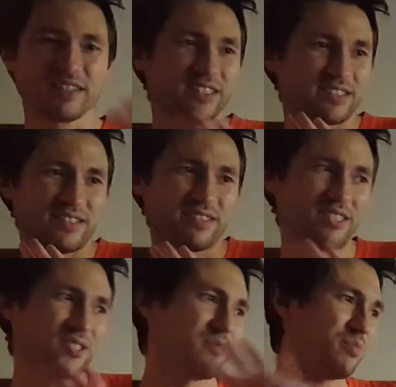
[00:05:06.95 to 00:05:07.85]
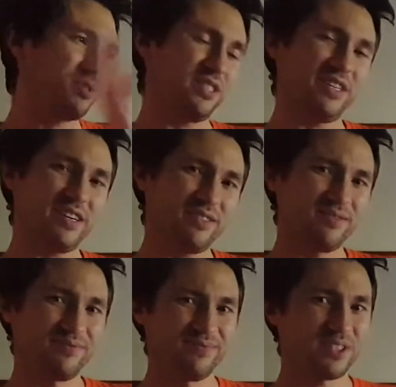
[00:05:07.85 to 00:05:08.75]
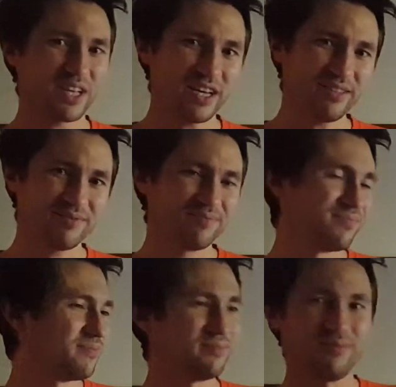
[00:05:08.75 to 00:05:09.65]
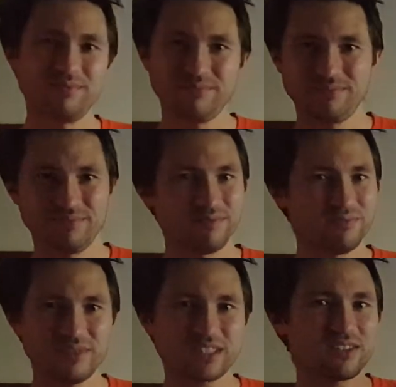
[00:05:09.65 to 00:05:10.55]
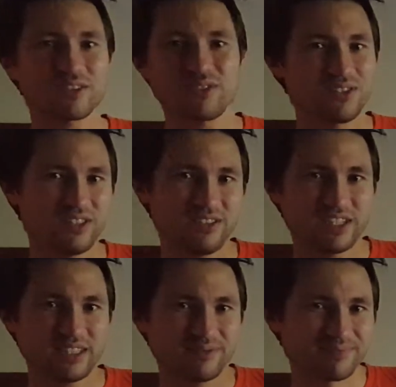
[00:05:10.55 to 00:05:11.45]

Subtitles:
Let's just put it there, okay? Let's not consider that.